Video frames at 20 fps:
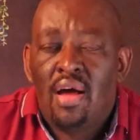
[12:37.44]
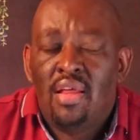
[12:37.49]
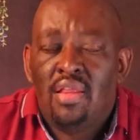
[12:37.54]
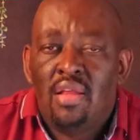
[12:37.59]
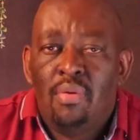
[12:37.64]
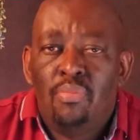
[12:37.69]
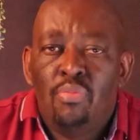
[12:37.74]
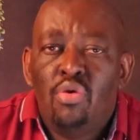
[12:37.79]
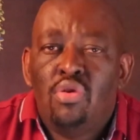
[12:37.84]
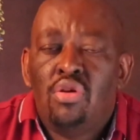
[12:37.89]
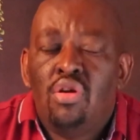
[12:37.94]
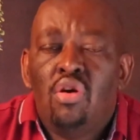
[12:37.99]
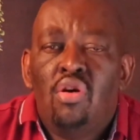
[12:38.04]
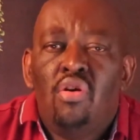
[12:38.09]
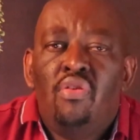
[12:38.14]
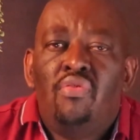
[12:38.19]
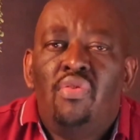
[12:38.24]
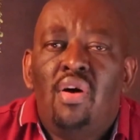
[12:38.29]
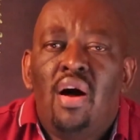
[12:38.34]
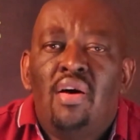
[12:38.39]
And the beauty
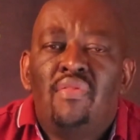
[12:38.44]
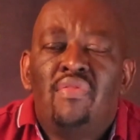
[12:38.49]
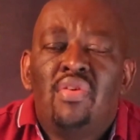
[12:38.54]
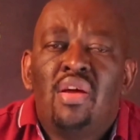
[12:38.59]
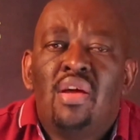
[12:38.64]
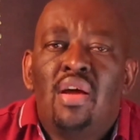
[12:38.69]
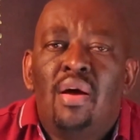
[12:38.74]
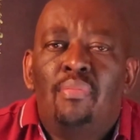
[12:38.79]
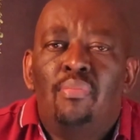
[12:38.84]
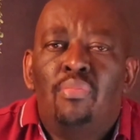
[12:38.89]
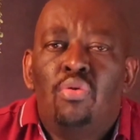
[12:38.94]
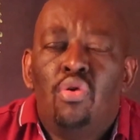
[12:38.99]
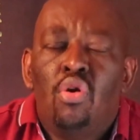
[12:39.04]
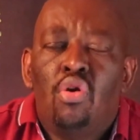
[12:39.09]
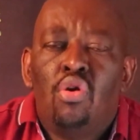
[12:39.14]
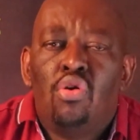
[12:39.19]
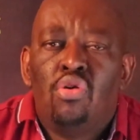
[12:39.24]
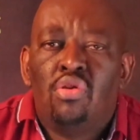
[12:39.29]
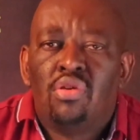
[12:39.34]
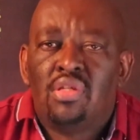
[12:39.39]
of having a
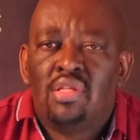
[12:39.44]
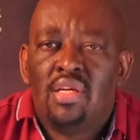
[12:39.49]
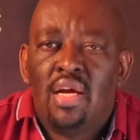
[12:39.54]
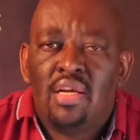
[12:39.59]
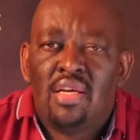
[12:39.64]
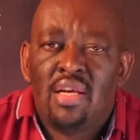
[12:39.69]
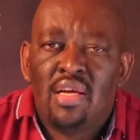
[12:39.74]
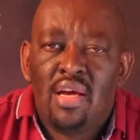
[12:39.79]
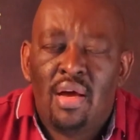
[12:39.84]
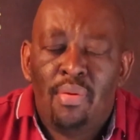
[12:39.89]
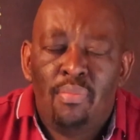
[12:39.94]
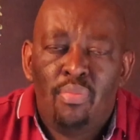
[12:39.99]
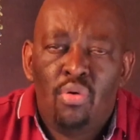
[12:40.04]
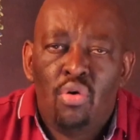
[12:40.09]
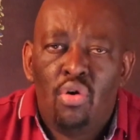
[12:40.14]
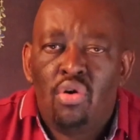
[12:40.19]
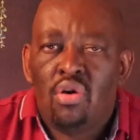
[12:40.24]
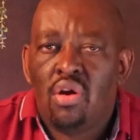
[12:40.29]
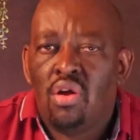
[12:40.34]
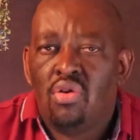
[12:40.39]
blog or starting a
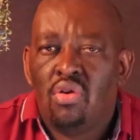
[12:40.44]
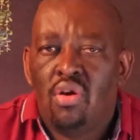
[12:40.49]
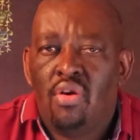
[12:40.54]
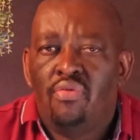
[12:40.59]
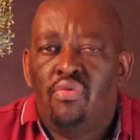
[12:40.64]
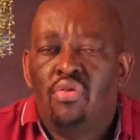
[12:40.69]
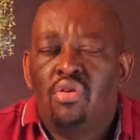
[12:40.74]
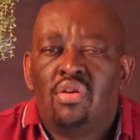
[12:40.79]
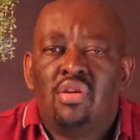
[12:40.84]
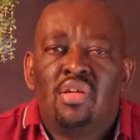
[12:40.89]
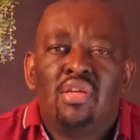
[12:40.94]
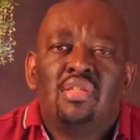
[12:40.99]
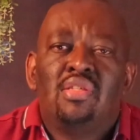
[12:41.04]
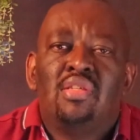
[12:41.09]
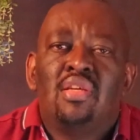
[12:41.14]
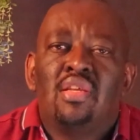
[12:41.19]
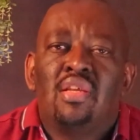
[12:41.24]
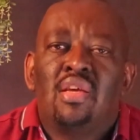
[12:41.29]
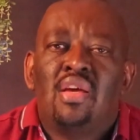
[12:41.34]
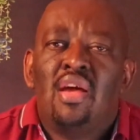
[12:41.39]
blog in your
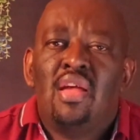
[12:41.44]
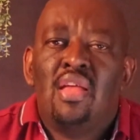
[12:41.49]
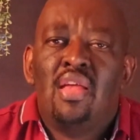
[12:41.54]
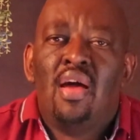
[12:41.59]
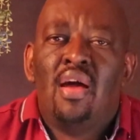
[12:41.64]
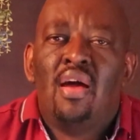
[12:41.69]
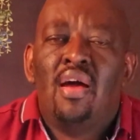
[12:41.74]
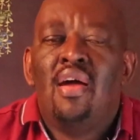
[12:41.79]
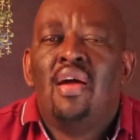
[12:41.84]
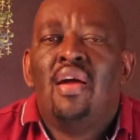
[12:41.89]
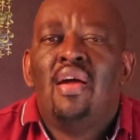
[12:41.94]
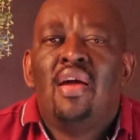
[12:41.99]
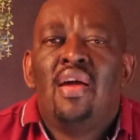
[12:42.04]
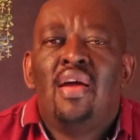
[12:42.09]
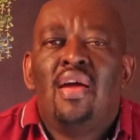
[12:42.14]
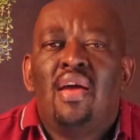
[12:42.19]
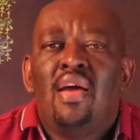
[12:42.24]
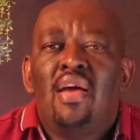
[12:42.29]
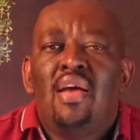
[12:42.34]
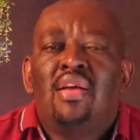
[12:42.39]
40s in Kenya
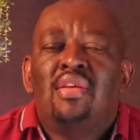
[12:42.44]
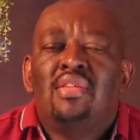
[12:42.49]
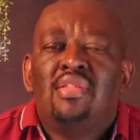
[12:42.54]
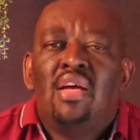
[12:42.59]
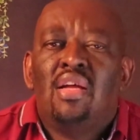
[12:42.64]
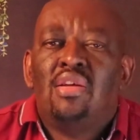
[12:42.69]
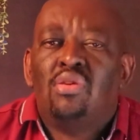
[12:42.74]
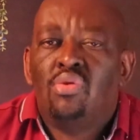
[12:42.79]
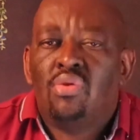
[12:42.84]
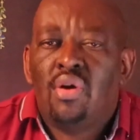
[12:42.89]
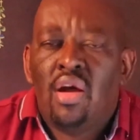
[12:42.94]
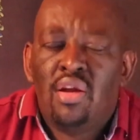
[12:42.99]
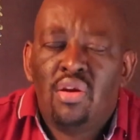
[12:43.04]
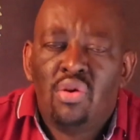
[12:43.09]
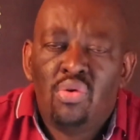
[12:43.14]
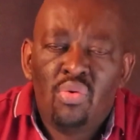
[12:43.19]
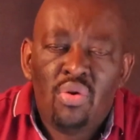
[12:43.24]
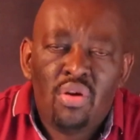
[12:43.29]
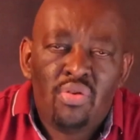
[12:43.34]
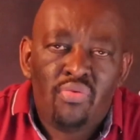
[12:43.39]
is that you
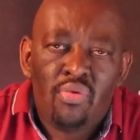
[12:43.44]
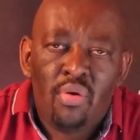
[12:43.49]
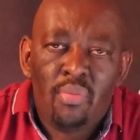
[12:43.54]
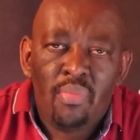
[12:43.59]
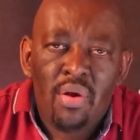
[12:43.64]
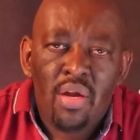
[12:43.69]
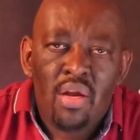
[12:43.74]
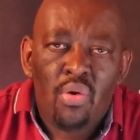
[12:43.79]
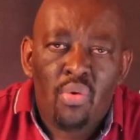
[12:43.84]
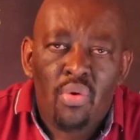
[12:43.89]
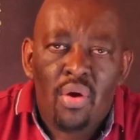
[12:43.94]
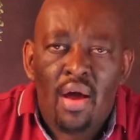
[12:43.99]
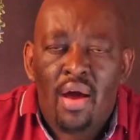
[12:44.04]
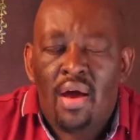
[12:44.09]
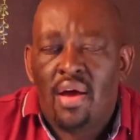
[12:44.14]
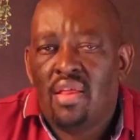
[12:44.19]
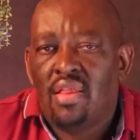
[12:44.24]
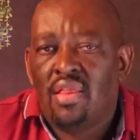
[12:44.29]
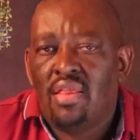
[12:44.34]
can do it from anywhere.